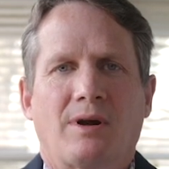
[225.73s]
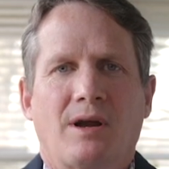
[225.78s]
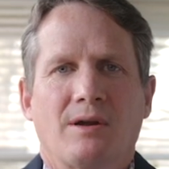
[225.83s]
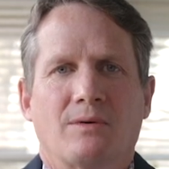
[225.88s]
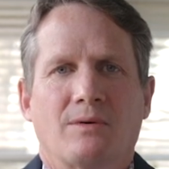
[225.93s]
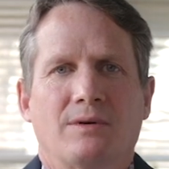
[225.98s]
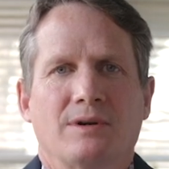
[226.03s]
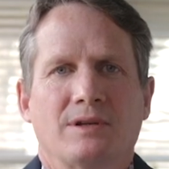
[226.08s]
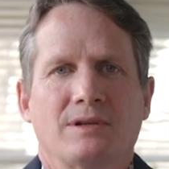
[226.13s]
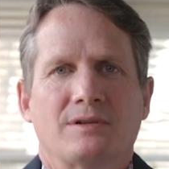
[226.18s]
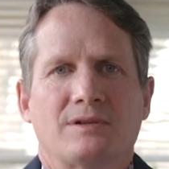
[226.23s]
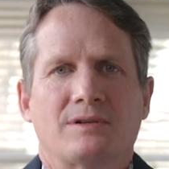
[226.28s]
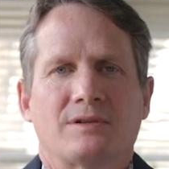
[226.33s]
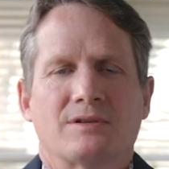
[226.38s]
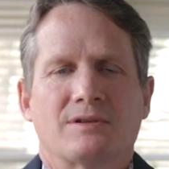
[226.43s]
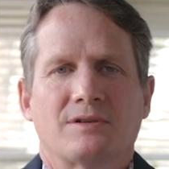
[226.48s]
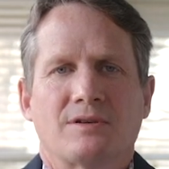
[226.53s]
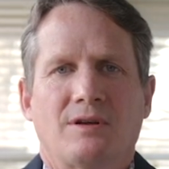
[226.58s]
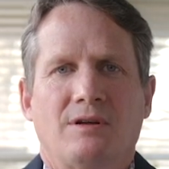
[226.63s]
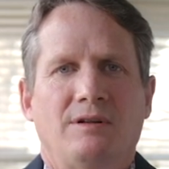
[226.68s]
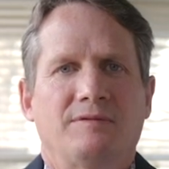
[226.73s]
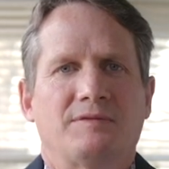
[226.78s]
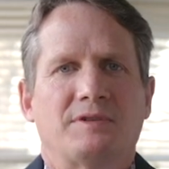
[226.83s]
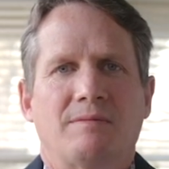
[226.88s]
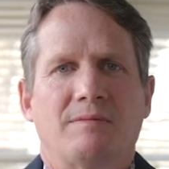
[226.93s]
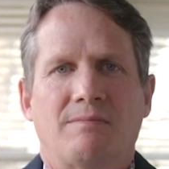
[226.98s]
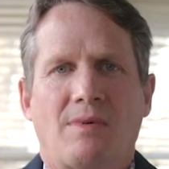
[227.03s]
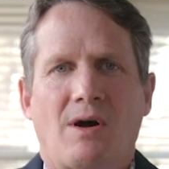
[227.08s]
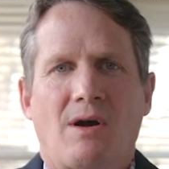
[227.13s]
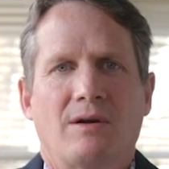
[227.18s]
priorities to solve
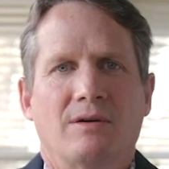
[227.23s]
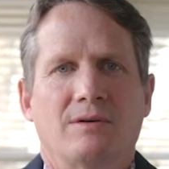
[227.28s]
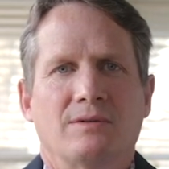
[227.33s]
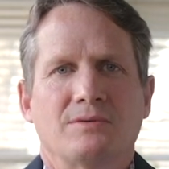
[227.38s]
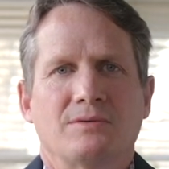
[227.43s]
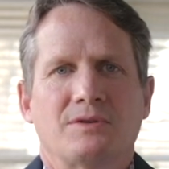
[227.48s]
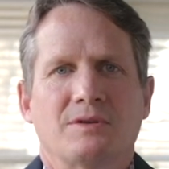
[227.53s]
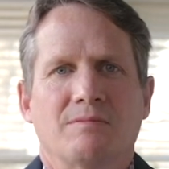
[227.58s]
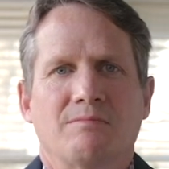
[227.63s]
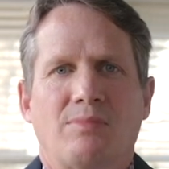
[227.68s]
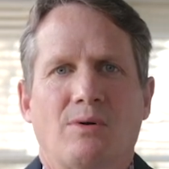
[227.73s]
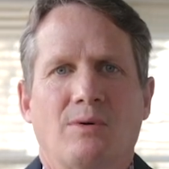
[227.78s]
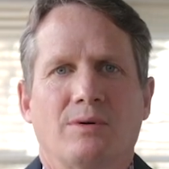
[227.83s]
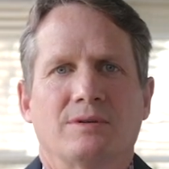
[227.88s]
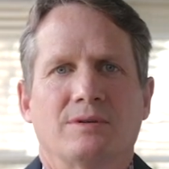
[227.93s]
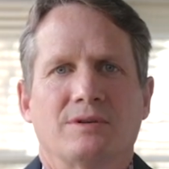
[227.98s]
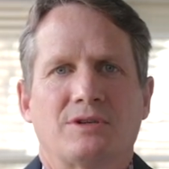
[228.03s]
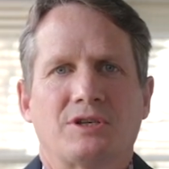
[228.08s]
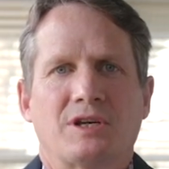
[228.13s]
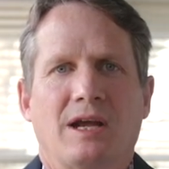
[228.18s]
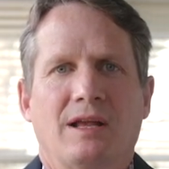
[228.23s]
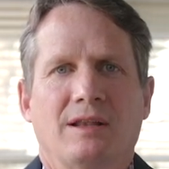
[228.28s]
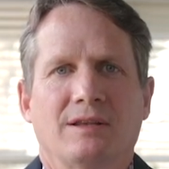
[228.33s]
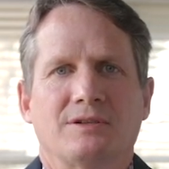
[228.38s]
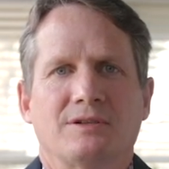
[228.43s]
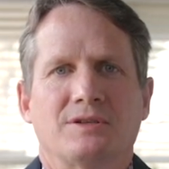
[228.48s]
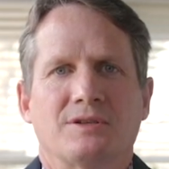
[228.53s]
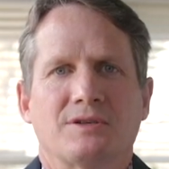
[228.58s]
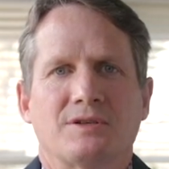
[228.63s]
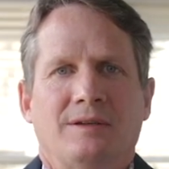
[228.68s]
tomorrow's important
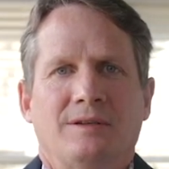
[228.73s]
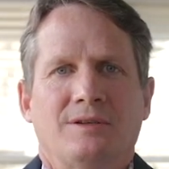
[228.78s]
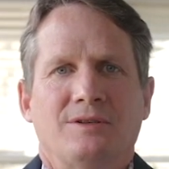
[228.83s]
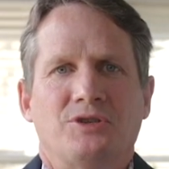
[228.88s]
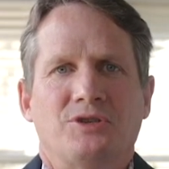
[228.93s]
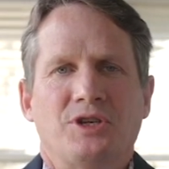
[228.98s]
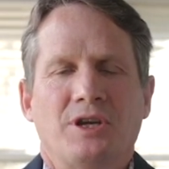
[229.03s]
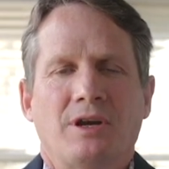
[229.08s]
challenges.